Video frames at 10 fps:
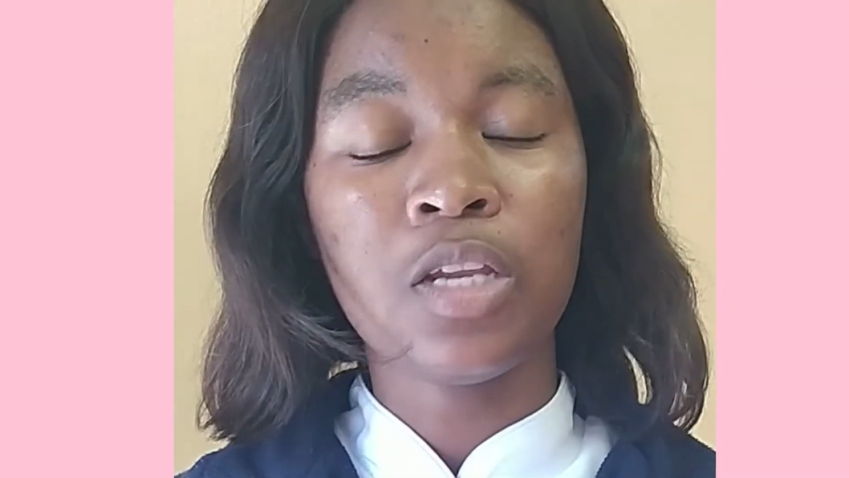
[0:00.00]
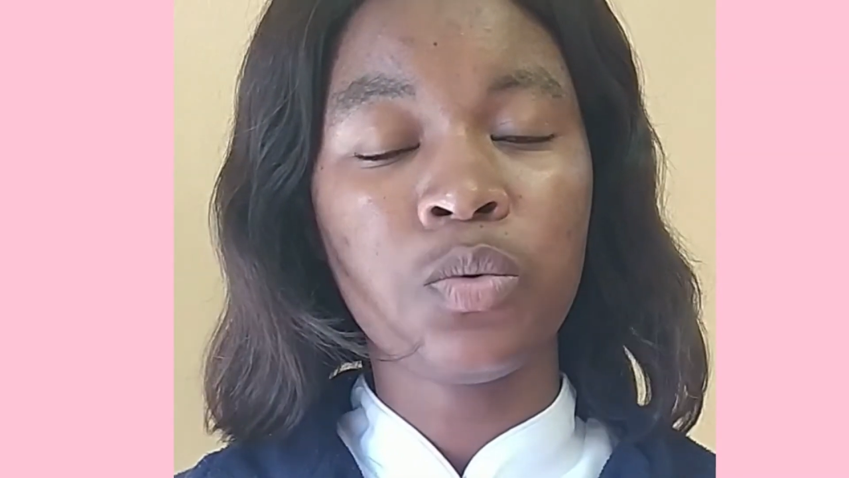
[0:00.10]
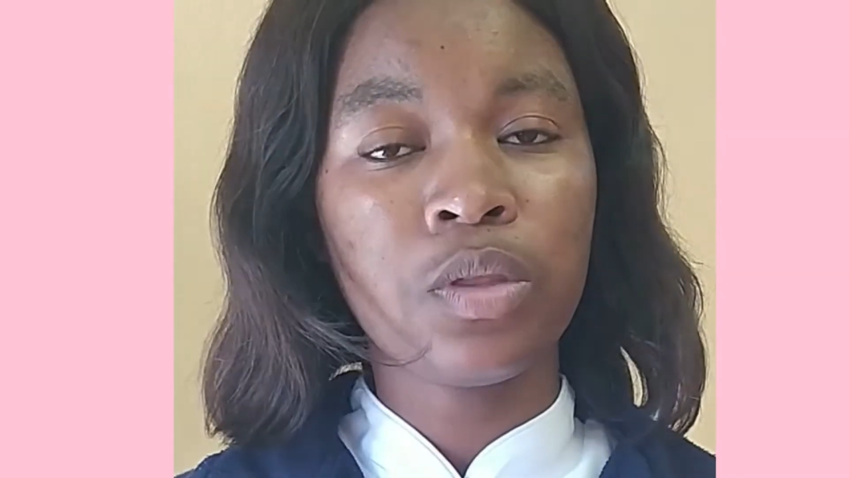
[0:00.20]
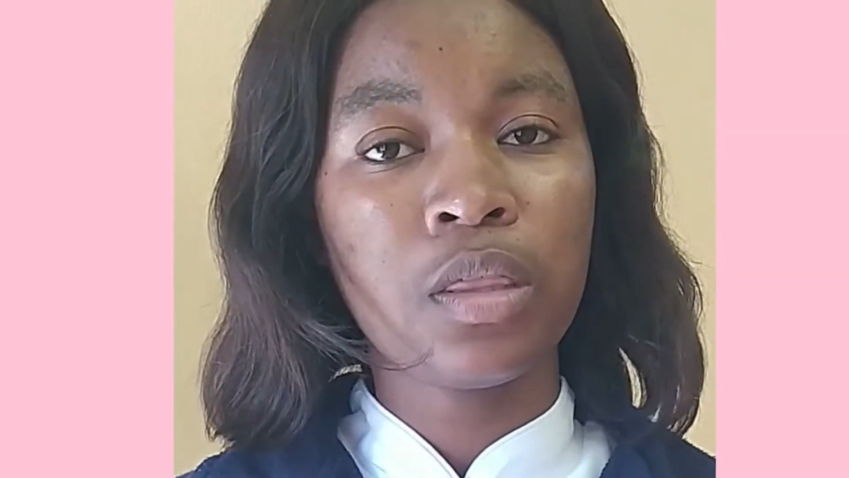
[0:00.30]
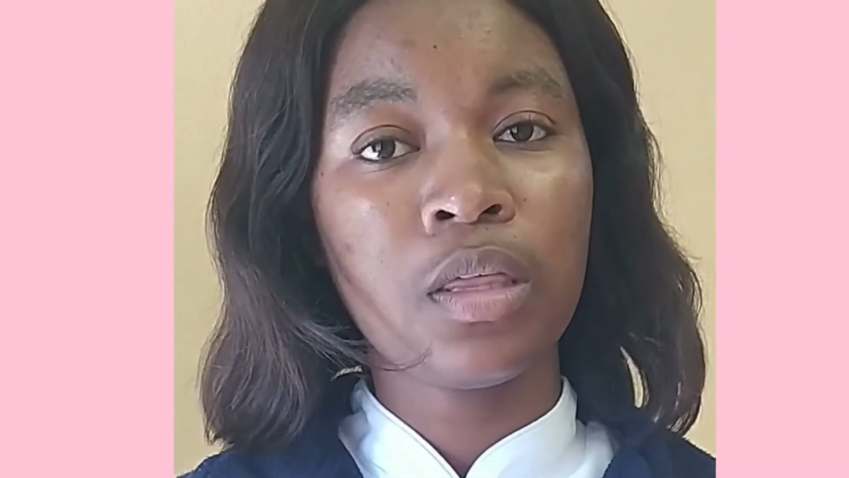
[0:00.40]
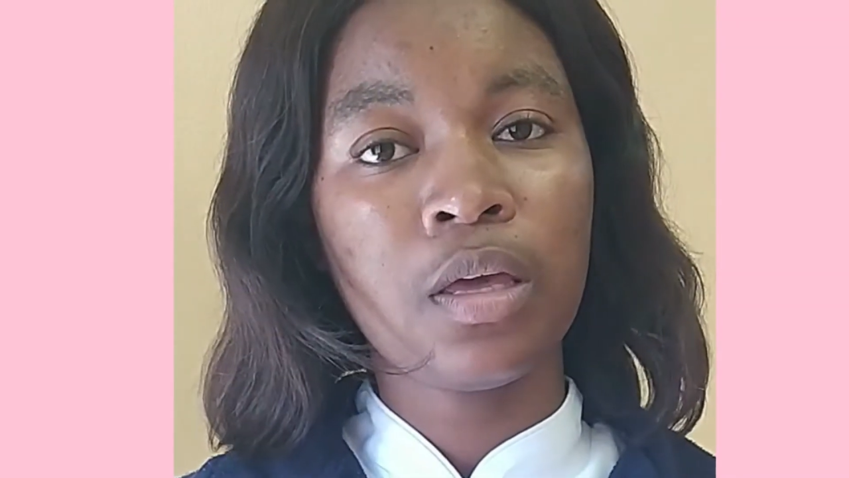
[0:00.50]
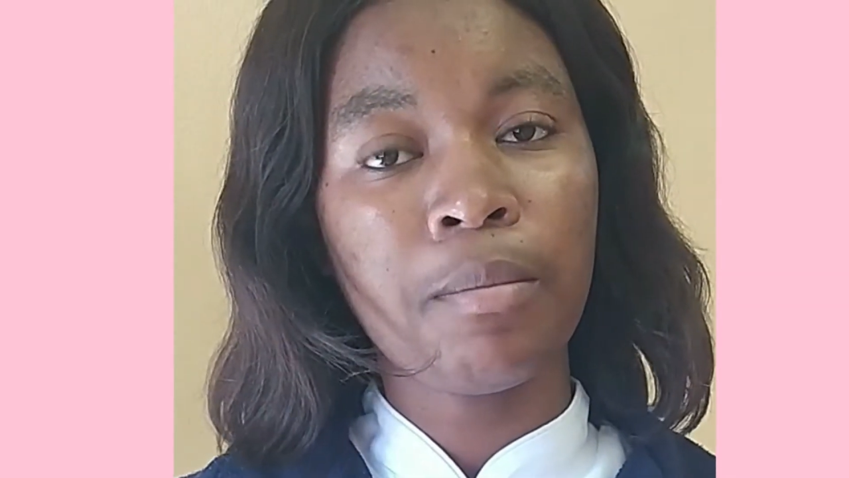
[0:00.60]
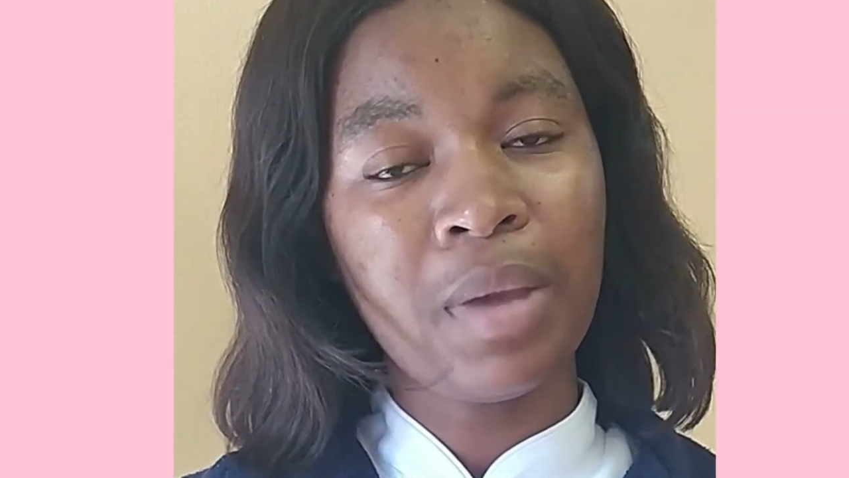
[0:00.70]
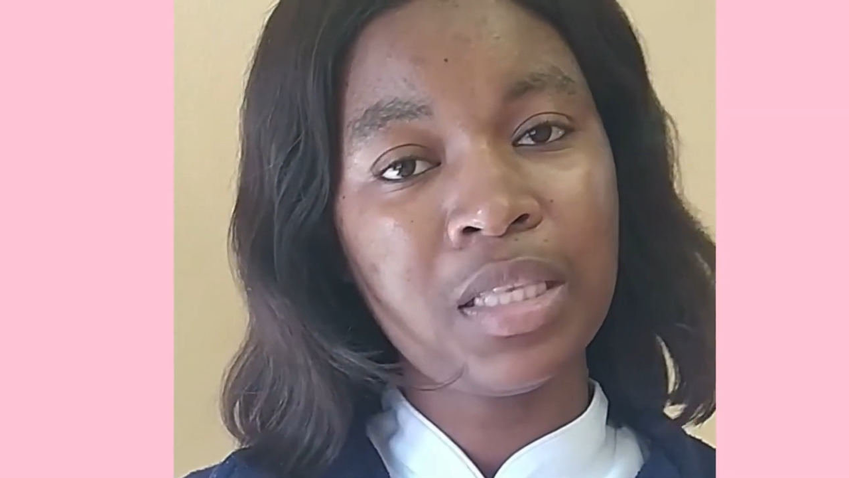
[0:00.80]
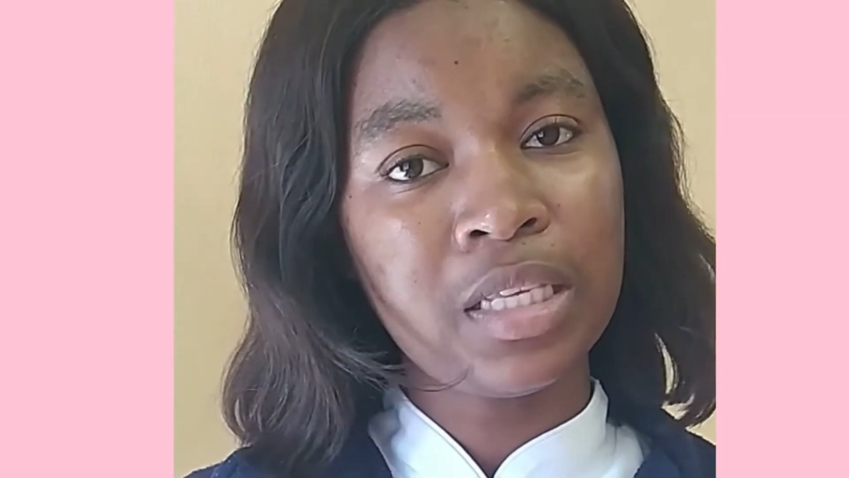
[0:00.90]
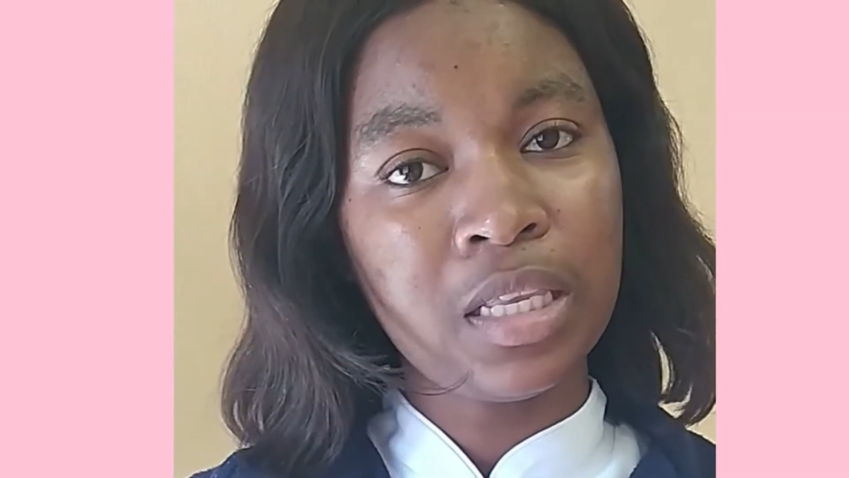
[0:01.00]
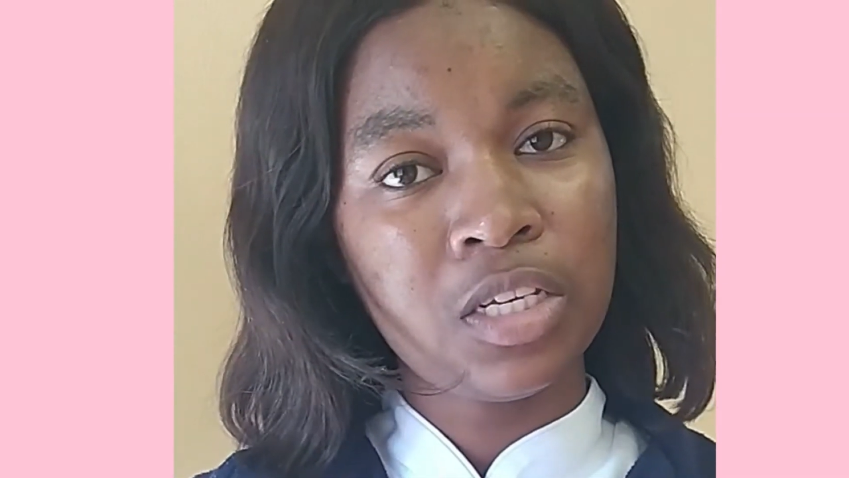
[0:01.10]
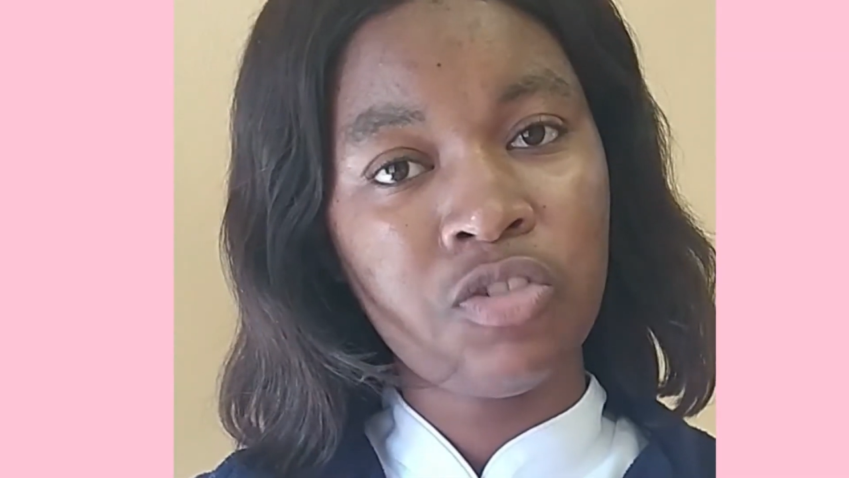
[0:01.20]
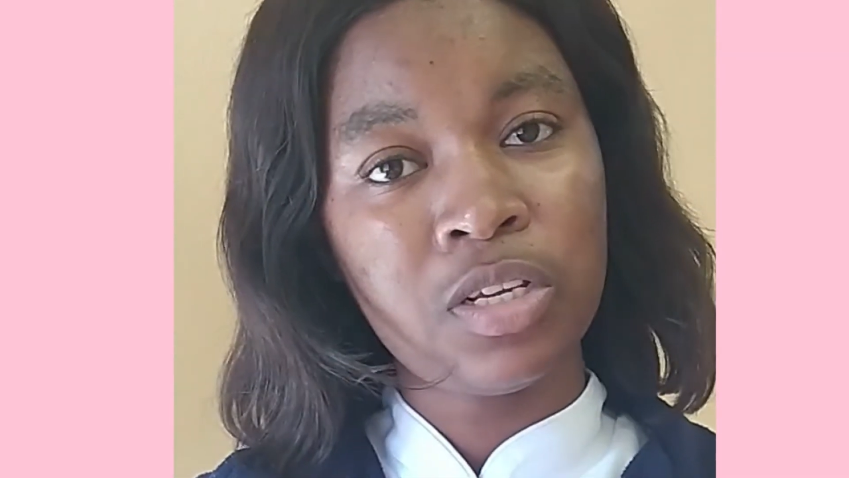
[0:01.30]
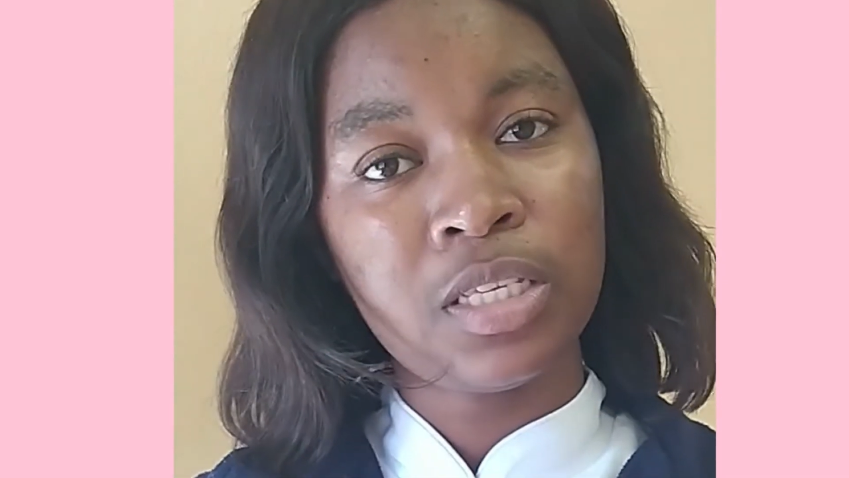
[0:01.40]
and with maths
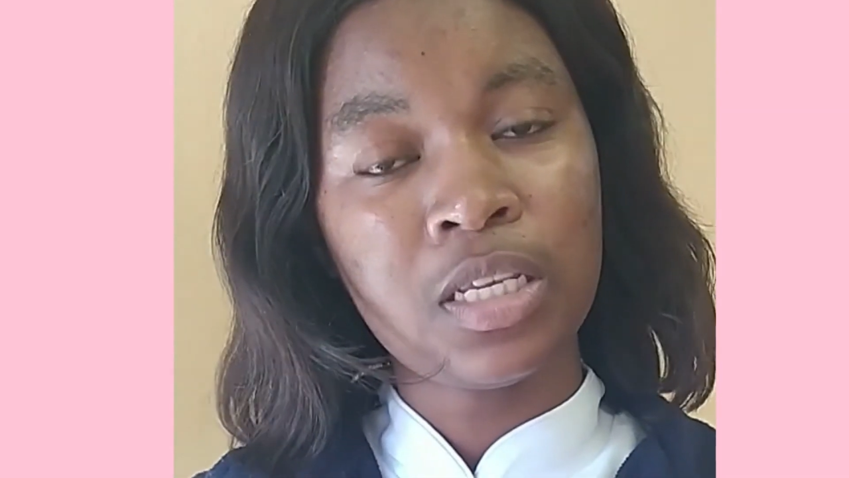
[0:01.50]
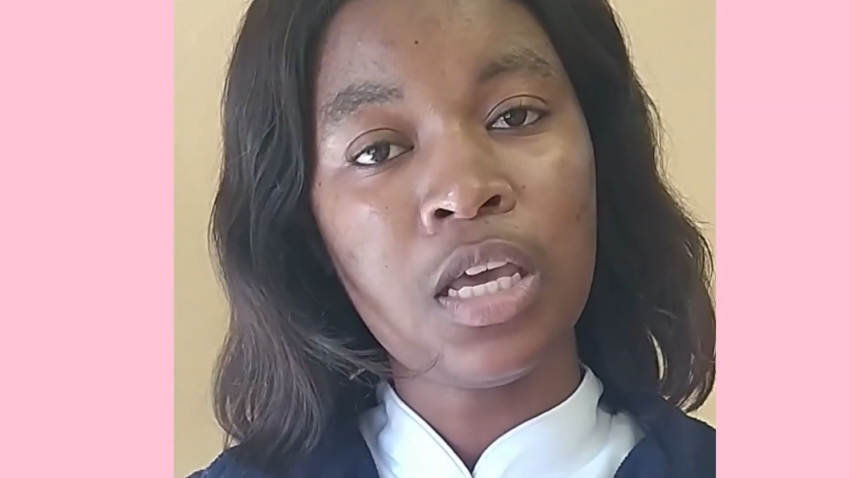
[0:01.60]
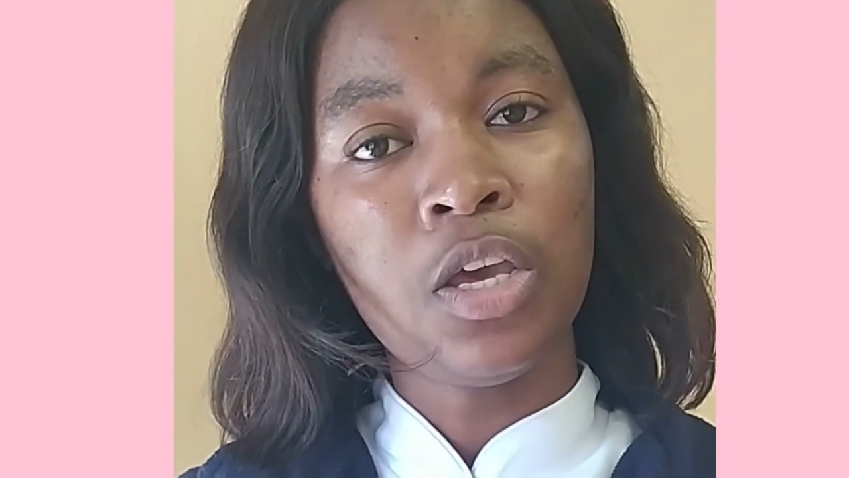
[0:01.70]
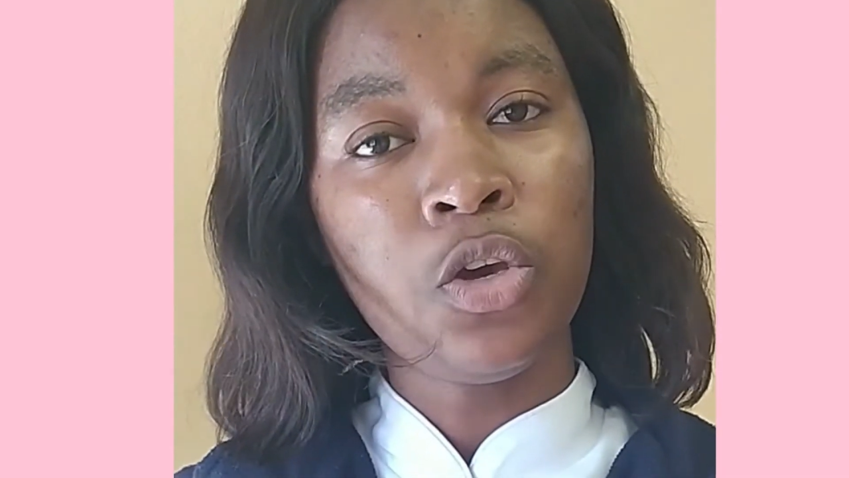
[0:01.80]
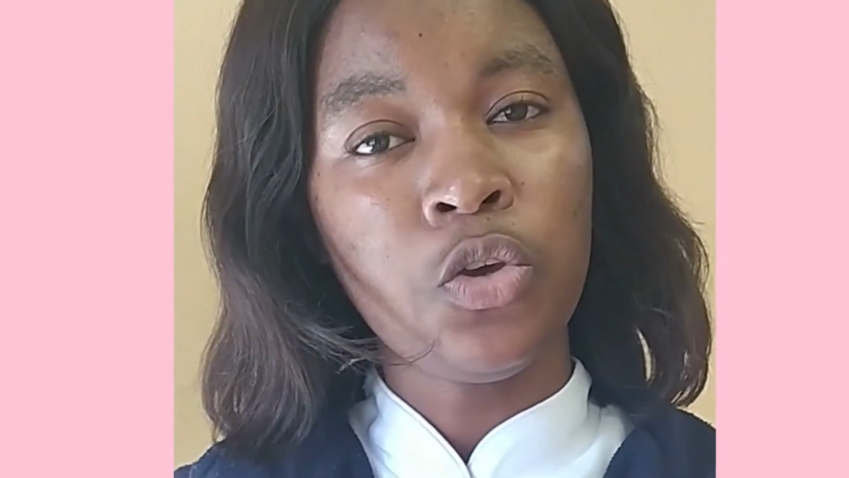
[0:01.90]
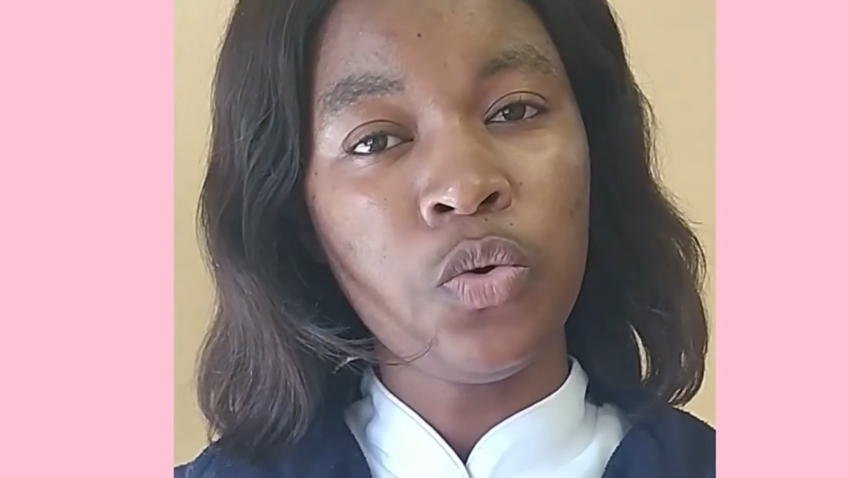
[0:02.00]
literacy